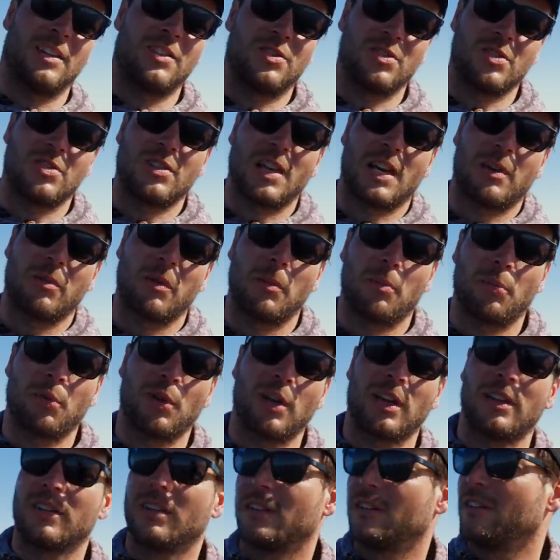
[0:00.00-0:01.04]
just like we
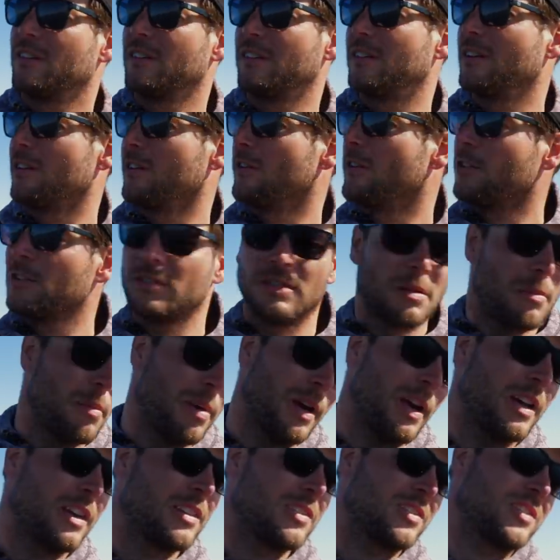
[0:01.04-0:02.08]
predicted, they're not on the
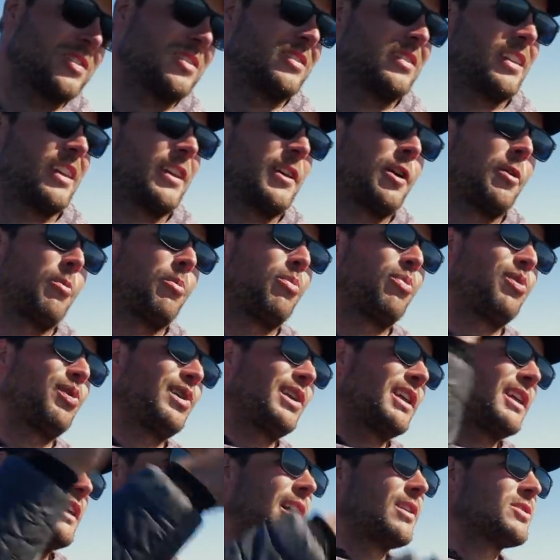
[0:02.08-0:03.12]
base, they're
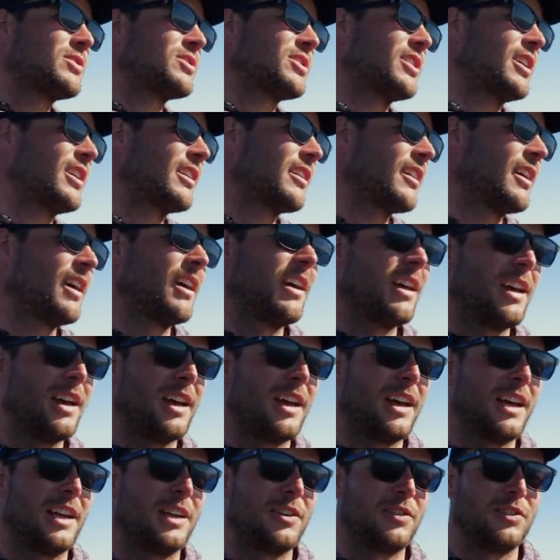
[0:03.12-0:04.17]
completely outside.
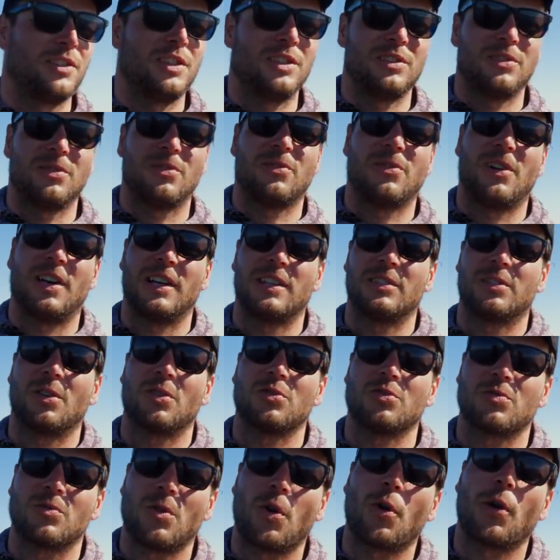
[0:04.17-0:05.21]
And you need to find
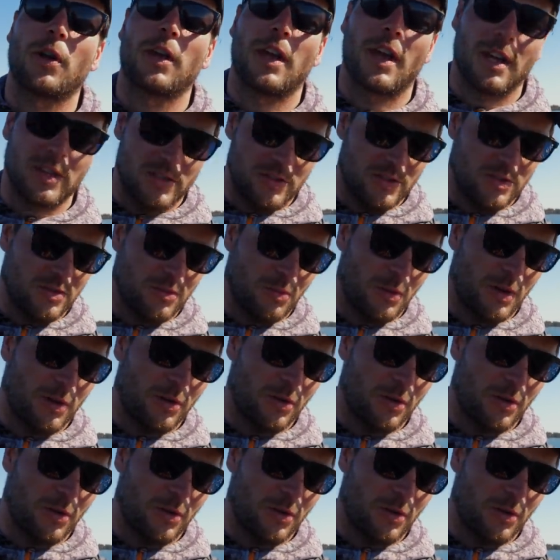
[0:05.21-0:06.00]
those rocky edges where